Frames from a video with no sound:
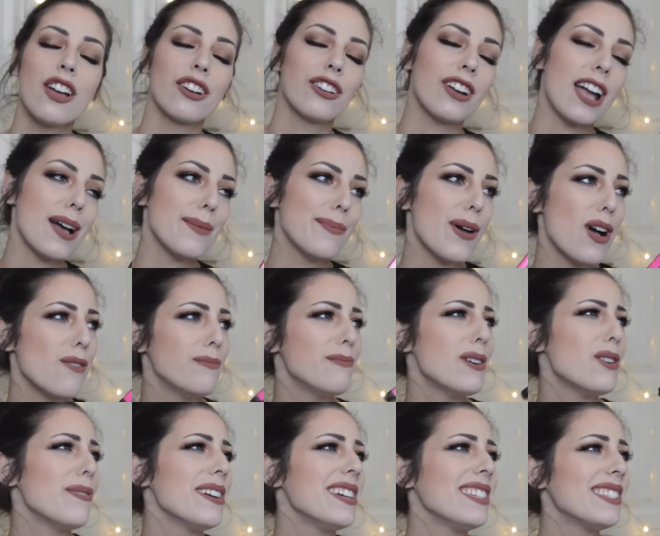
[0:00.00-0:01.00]
Grab on
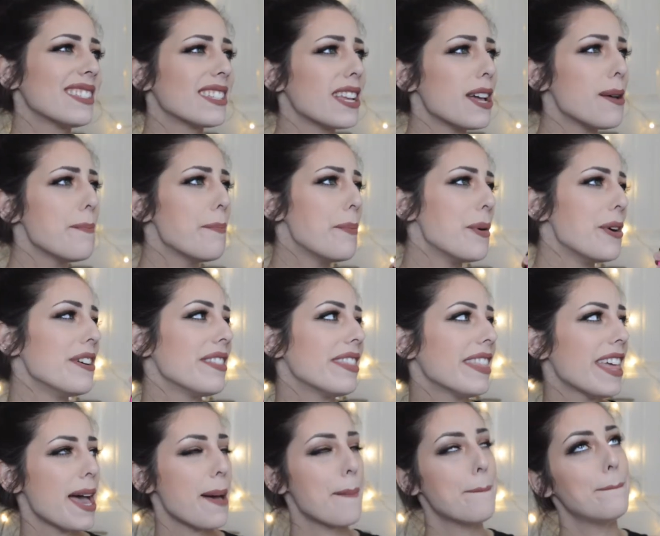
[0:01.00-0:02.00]
my waist and put
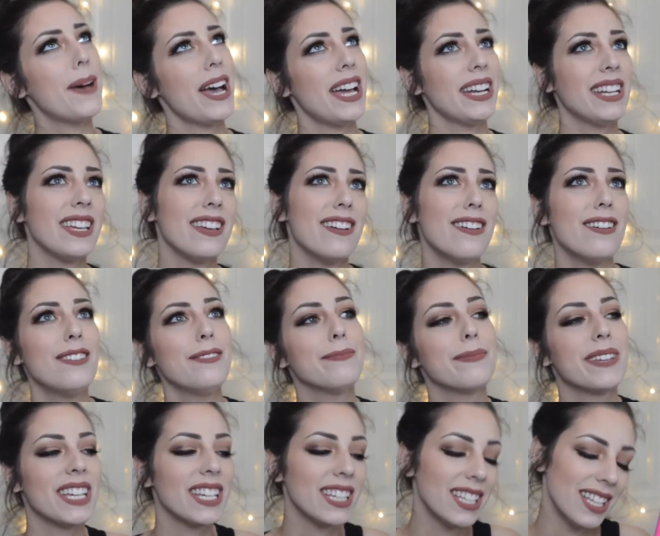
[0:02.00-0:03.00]
that body on
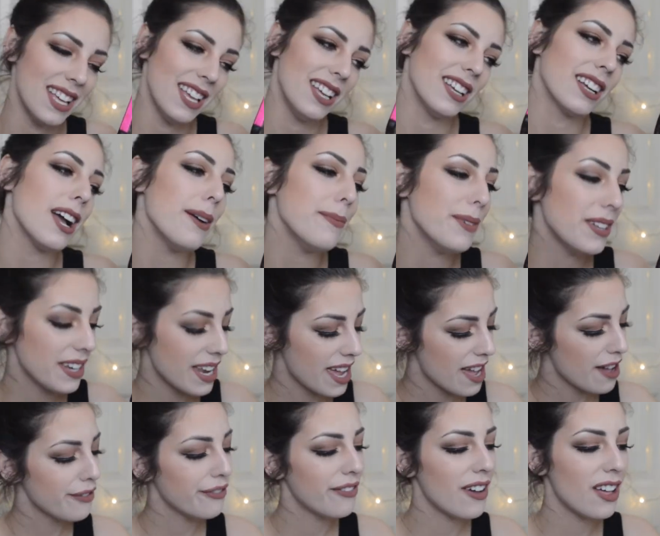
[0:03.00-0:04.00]
me. Come on
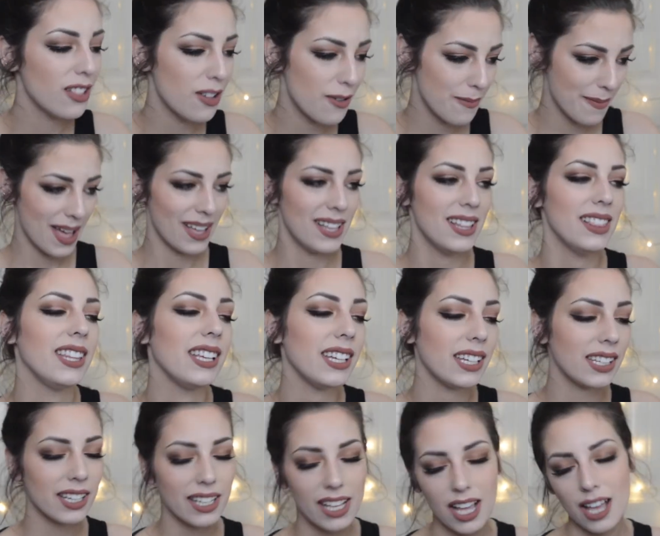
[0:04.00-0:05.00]
now, follow my
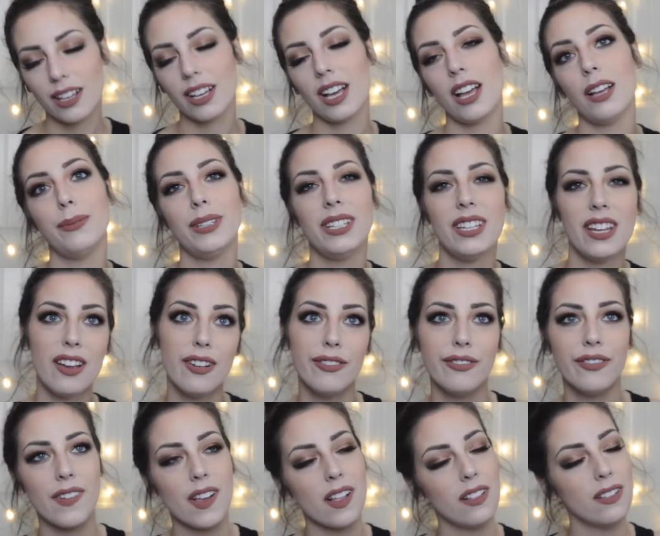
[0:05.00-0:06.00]
lead. Come, on now,
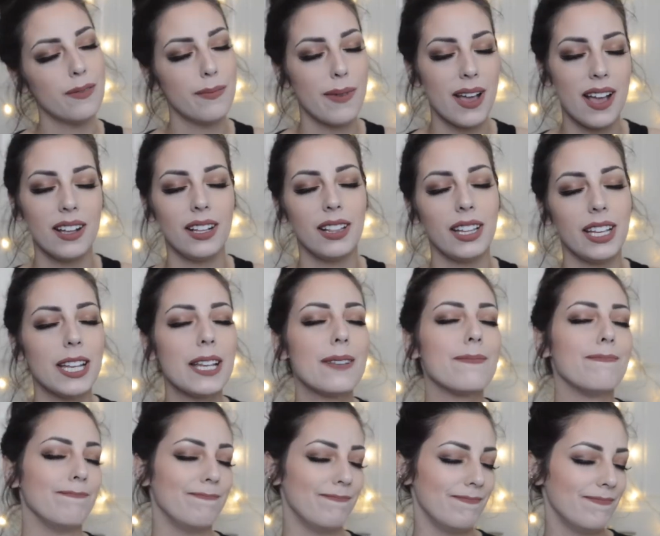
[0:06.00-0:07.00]
follow my lead.
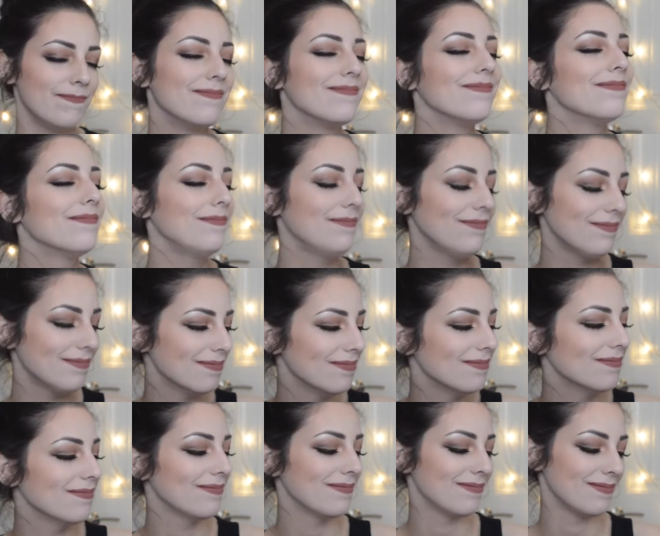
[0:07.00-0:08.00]
Mm -hmm.
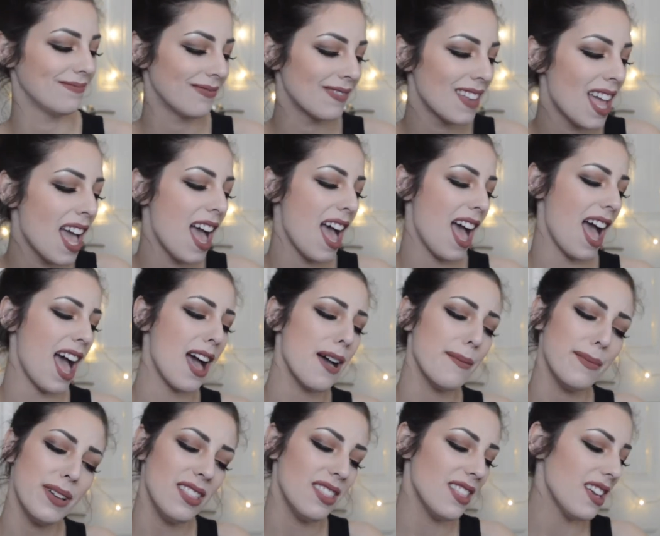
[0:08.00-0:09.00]

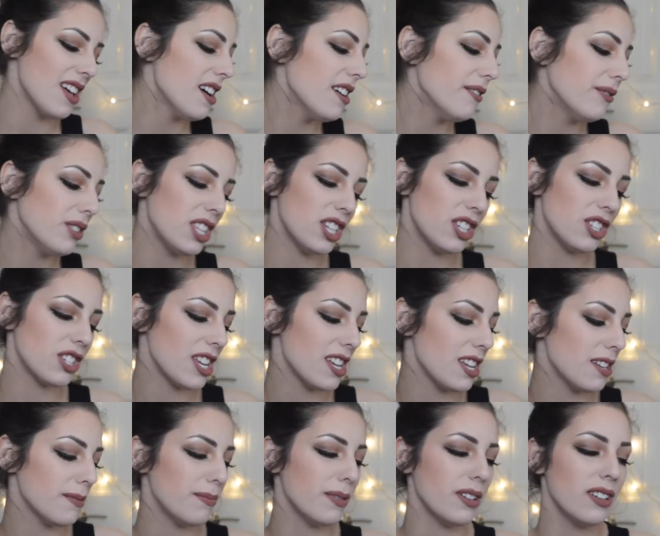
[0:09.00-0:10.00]
I'm in
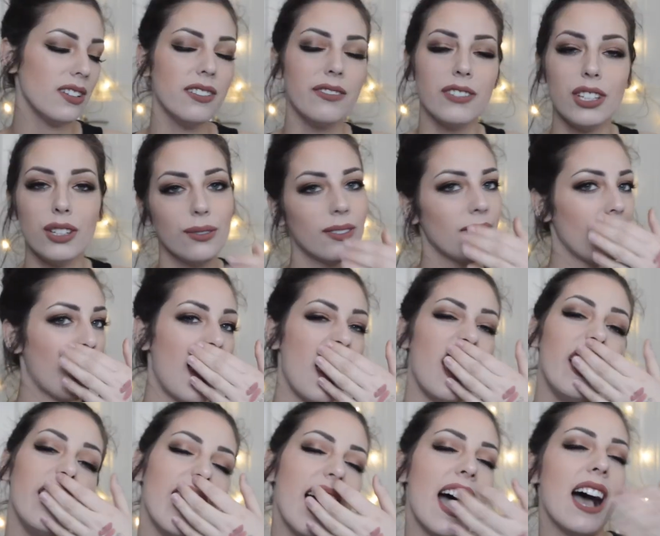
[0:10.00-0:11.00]
love with
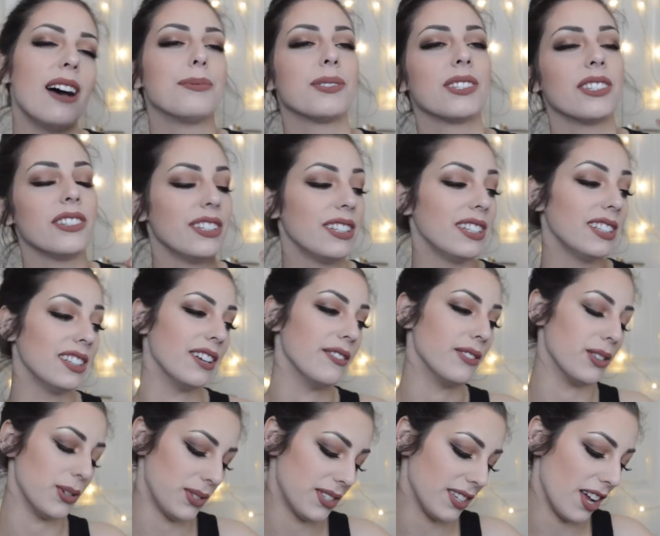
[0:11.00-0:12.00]
I absolutely love
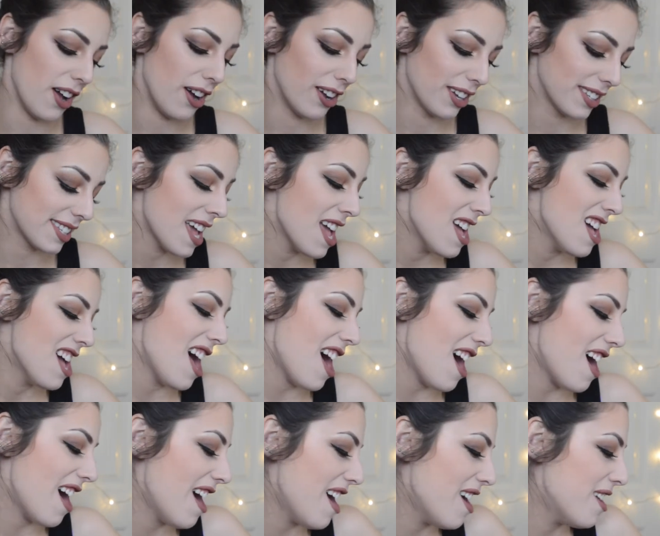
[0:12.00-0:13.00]
those songs.
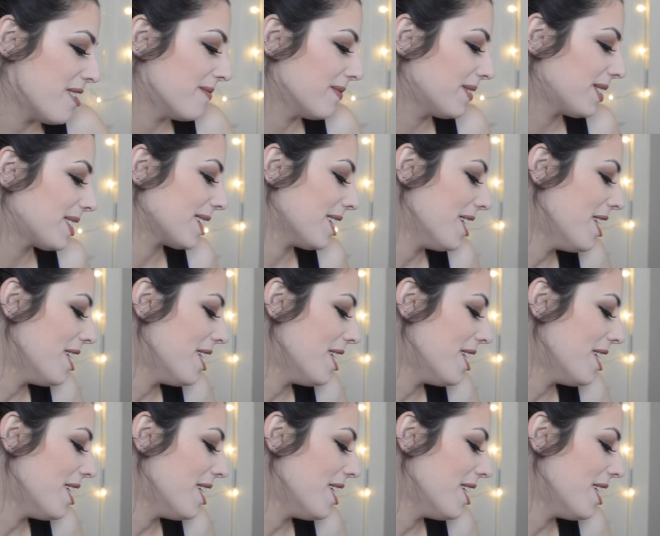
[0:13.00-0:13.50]
Um, so.